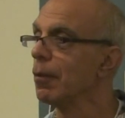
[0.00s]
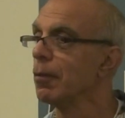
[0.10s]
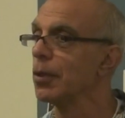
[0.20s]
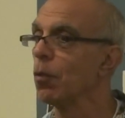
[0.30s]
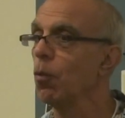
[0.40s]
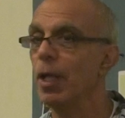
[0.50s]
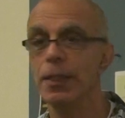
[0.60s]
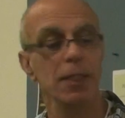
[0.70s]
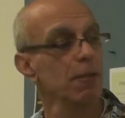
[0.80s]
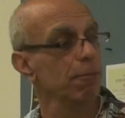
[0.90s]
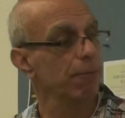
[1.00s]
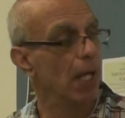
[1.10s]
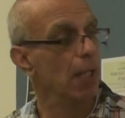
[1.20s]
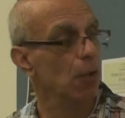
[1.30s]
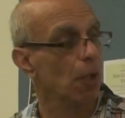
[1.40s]
So what is the
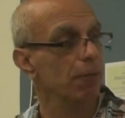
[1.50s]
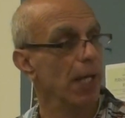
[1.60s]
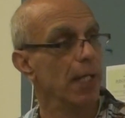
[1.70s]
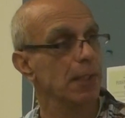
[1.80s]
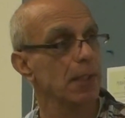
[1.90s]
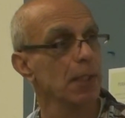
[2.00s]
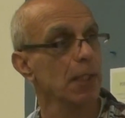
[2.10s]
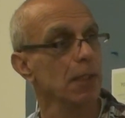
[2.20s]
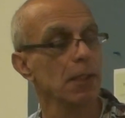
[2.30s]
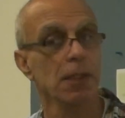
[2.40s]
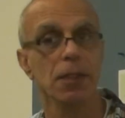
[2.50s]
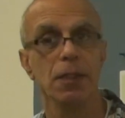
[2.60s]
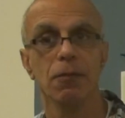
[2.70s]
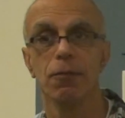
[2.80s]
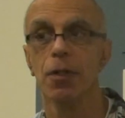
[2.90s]
value of x that
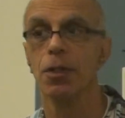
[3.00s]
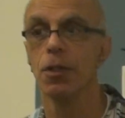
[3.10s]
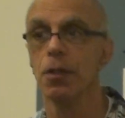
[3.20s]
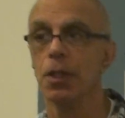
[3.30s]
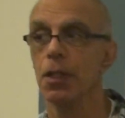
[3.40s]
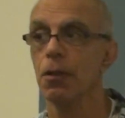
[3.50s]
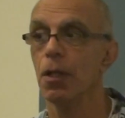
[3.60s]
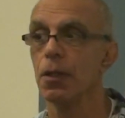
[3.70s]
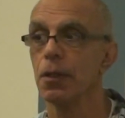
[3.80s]
this function cannot?